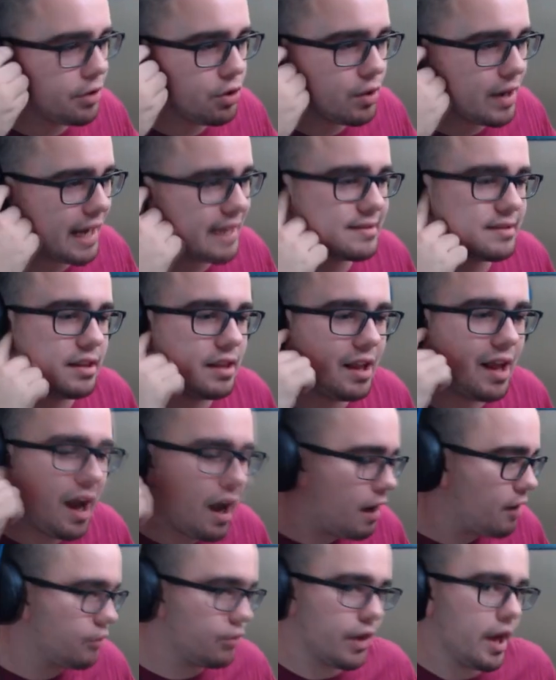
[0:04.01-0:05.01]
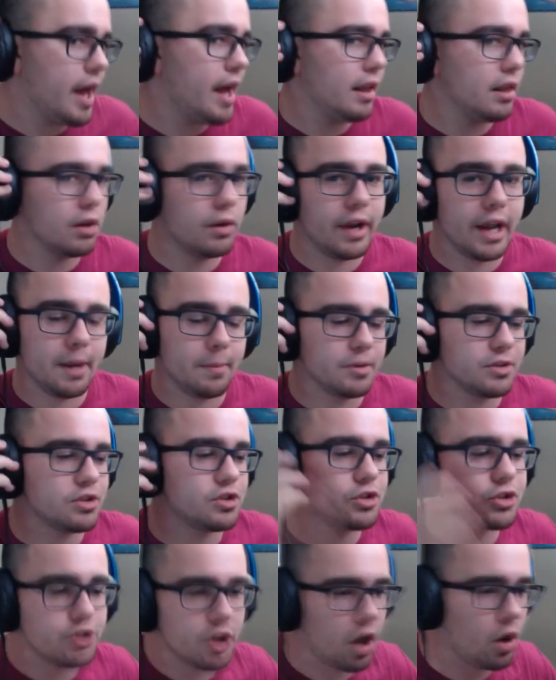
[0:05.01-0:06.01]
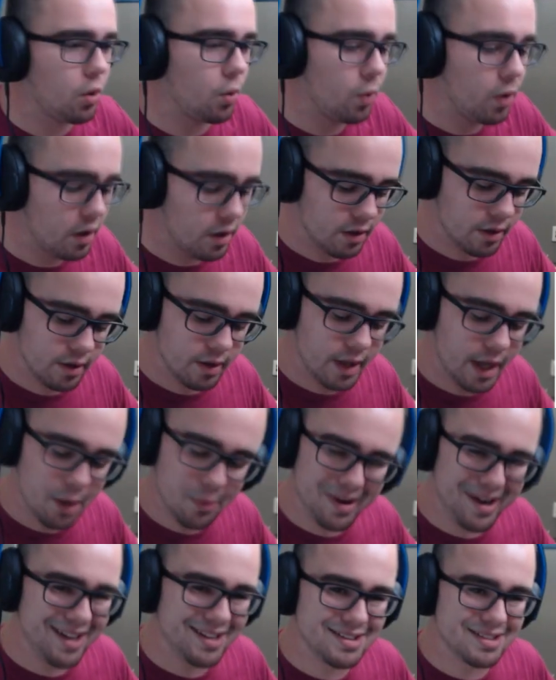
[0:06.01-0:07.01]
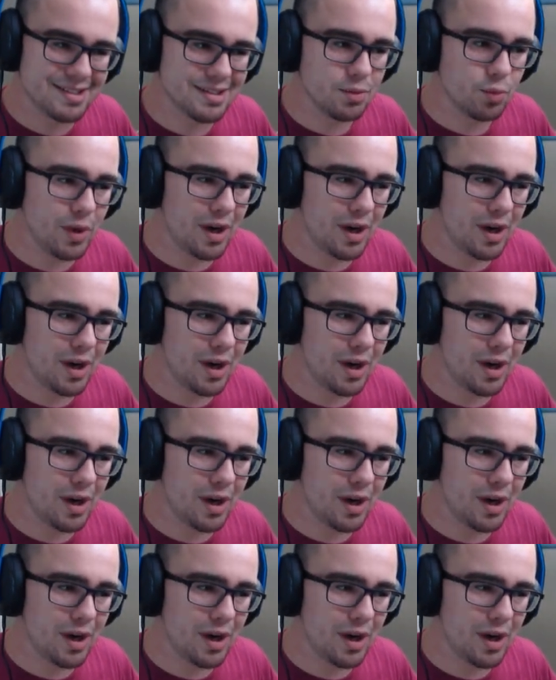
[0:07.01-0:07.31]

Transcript: You guys love the Hello Neighbor, so here it is.